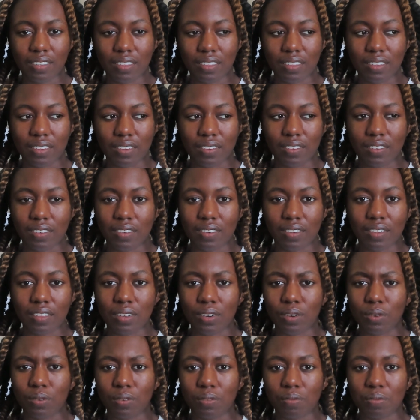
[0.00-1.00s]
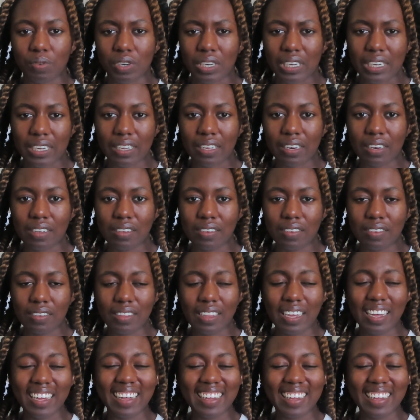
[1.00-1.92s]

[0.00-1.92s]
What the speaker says: this is a little ridiculous.